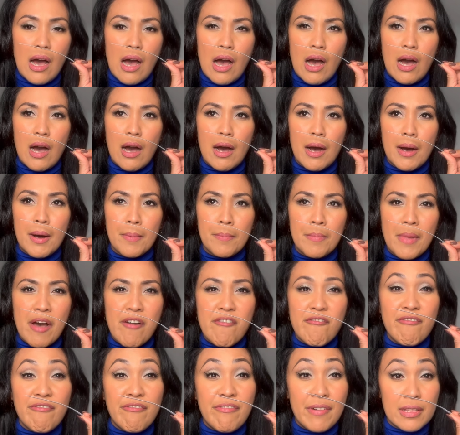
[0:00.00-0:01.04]
um,
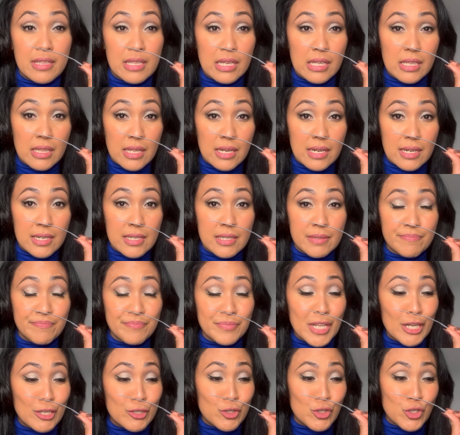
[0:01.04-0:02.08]
vanilla,
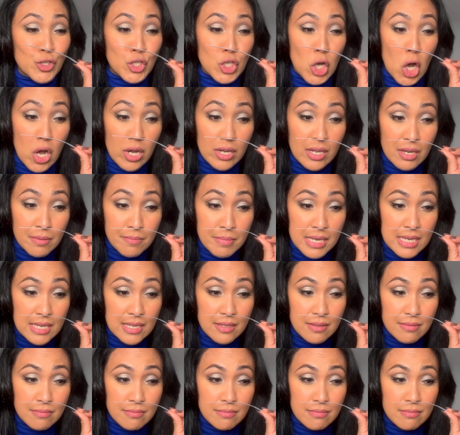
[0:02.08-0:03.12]
tonka
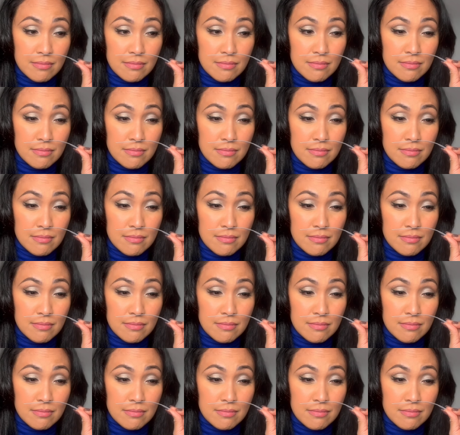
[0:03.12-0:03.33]
bean,